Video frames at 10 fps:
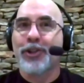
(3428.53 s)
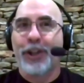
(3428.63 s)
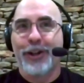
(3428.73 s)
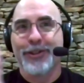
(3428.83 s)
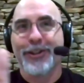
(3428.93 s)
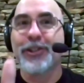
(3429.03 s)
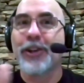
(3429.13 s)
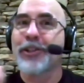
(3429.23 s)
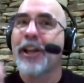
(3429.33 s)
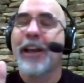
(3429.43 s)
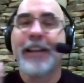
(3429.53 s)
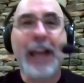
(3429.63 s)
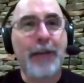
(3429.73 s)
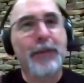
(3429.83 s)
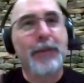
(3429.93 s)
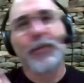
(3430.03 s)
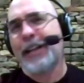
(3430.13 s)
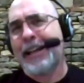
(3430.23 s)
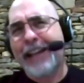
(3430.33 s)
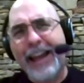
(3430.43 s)
clothes to go to church now people are
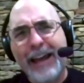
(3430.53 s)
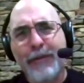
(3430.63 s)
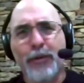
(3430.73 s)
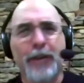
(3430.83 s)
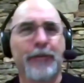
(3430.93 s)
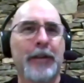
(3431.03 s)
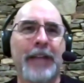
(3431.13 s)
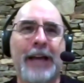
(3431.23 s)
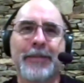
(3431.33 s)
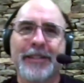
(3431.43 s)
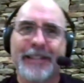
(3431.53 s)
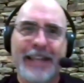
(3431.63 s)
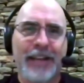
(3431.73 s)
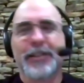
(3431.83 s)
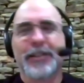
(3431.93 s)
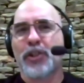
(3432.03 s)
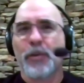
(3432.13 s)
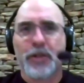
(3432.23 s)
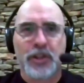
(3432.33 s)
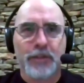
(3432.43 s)
like eh, i'm gonna wear flip-flops and sandals it's so
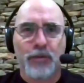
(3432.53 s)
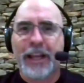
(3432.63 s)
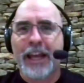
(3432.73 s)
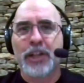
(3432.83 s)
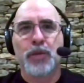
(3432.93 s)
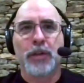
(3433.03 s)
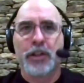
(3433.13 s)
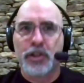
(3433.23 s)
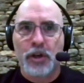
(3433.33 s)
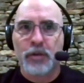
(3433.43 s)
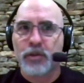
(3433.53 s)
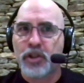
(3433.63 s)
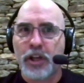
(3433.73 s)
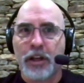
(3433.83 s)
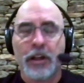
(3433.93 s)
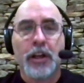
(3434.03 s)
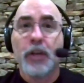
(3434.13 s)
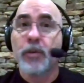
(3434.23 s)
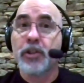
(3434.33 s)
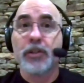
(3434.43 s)
much more casual and so chill
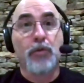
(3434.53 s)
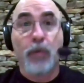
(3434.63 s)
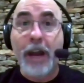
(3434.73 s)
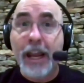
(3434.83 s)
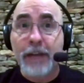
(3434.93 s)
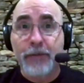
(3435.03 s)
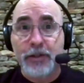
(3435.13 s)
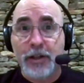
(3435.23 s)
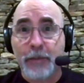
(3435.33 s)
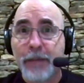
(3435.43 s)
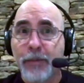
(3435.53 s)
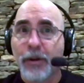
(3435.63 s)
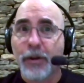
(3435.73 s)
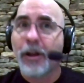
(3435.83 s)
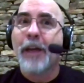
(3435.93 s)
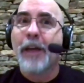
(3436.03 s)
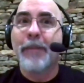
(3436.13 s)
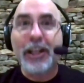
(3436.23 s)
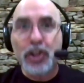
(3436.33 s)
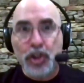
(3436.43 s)
which is great for some people
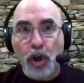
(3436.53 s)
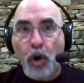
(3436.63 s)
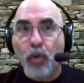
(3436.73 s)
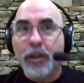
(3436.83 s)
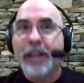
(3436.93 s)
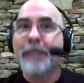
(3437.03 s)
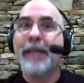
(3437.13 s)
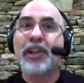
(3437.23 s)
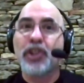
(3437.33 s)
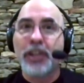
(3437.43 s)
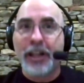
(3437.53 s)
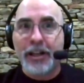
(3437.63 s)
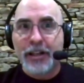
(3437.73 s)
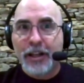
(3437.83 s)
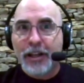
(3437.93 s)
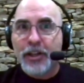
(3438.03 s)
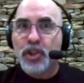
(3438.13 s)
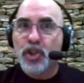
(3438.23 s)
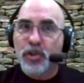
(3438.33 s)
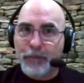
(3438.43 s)
but i could totally imagine it
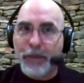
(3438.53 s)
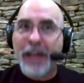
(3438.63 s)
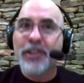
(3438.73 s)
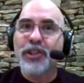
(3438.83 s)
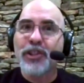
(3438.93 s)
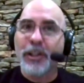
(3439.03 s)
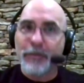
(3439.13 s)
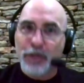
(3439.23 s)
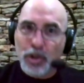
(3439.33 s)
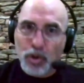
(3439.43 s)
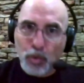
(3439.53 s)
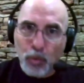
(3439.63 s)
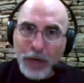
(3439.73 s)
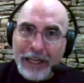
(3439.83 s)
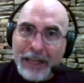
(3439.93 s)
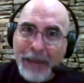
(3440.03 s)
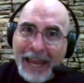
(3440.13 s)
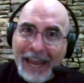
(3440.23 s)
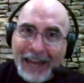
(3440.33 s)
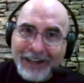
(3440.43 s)
the pendulum swinging
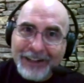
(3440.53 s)
back